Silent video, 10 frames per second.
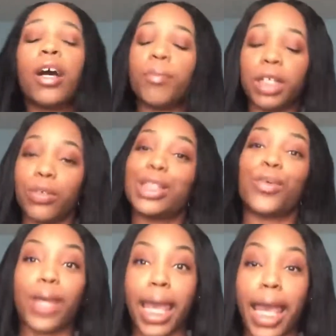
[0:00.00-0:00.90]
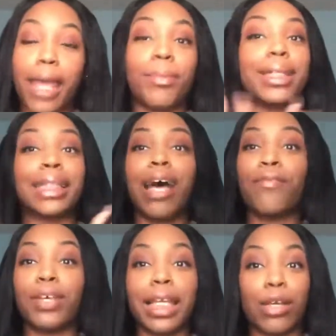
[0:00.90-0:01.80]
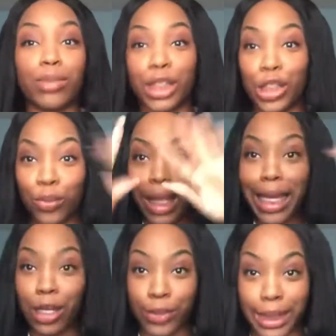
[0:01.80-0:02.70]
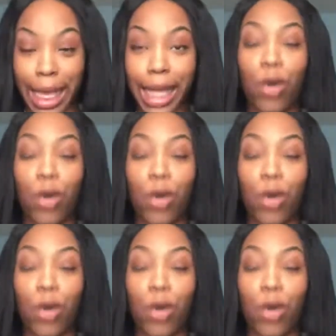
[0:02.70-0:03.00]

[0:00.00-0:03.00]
But no, it's okay because I felt like it was still light outside.